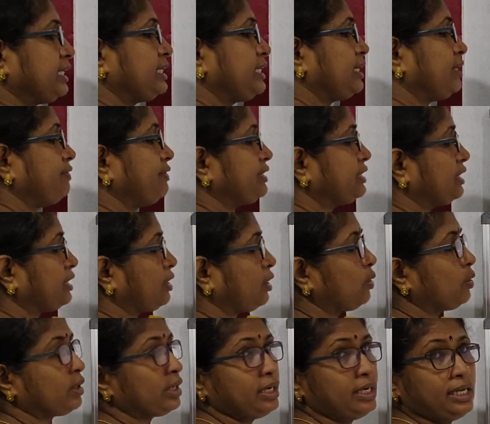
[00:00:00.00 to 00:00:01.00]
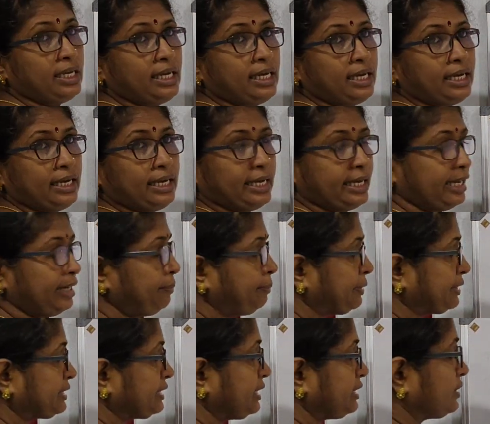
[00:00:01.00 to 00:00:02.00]
treated with the chlorine in
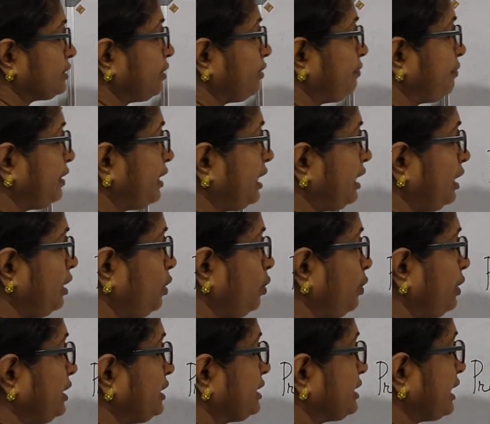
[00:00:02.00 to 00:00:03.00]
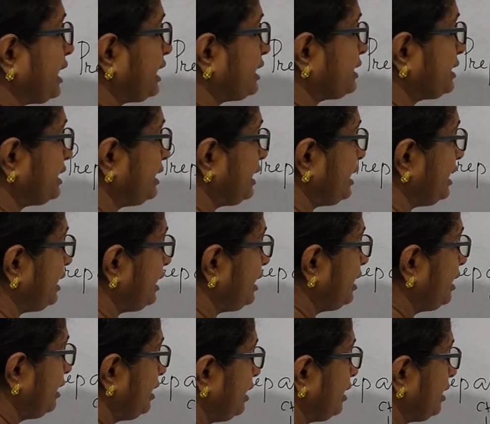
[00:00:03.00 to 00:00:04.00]
presence of a Lewis acid
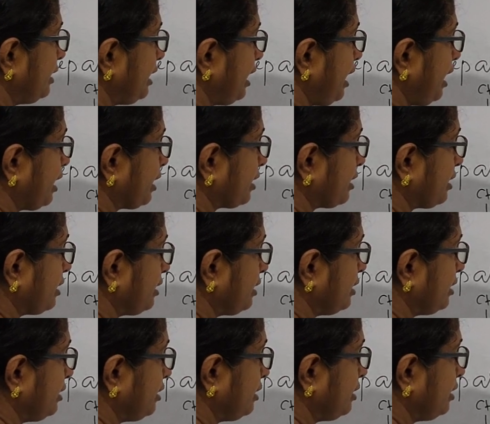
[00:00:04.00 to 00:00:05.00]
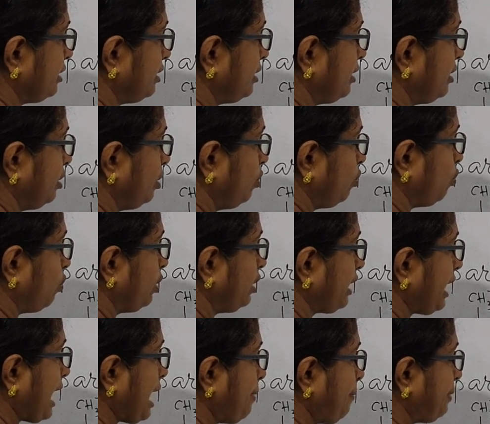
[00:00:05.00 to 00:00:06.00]
in dark,
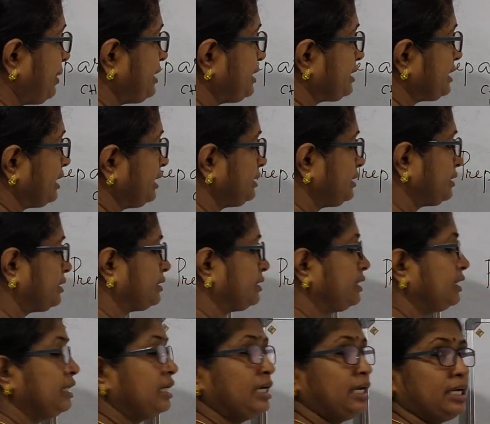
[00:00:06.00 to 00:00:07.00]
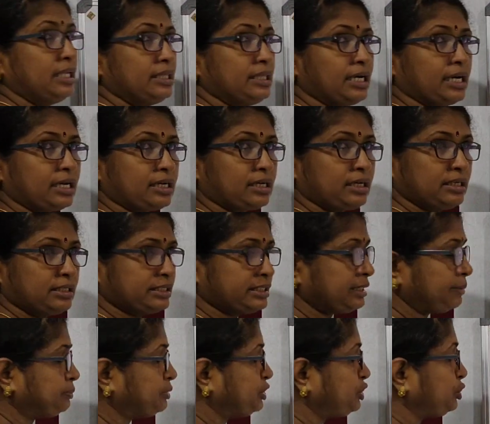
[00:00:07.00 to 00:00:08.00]
what happens is the
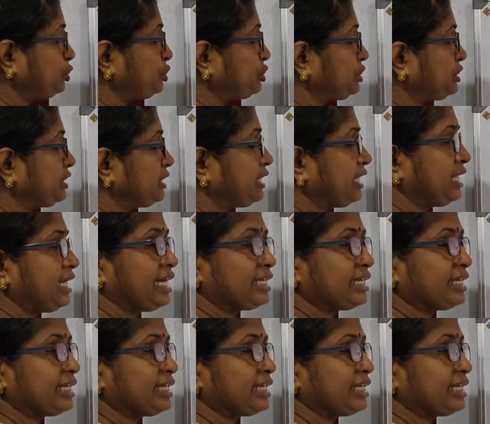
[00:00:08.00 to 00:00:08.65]
substitution,